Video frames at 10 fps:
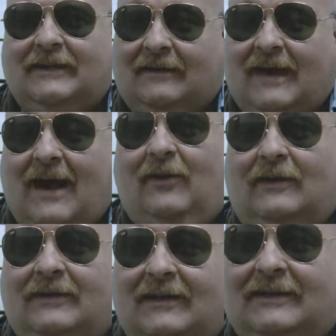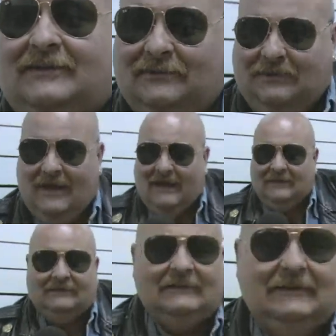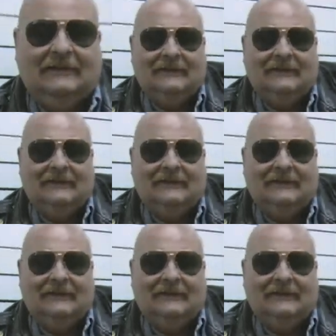started howling like two cats.